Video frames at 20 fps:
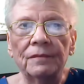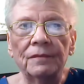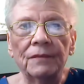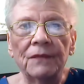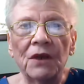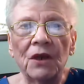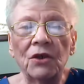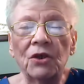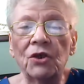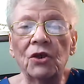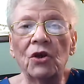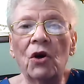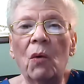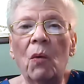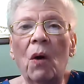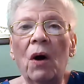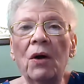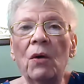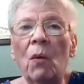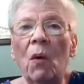Because you don't
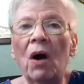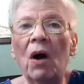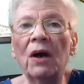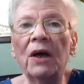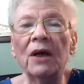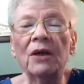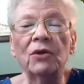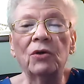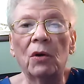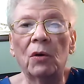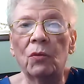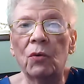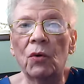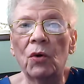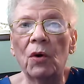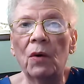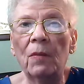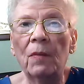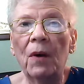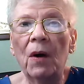want to walk into a
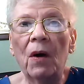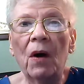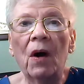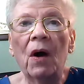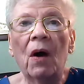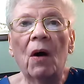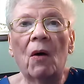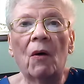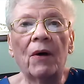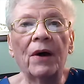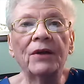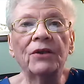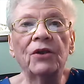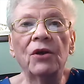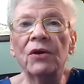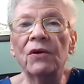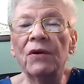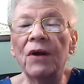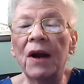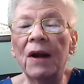room or into
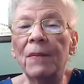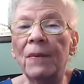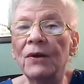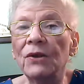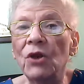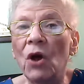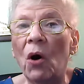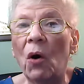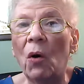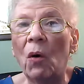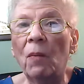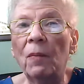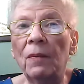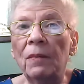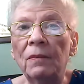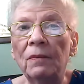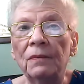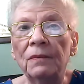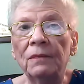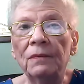your neighbor's home
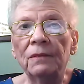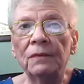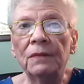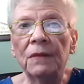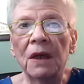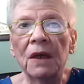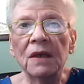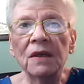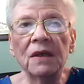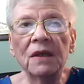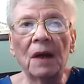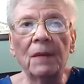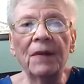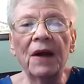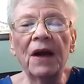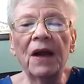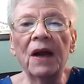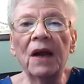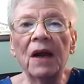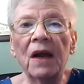
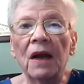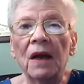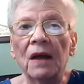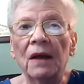someday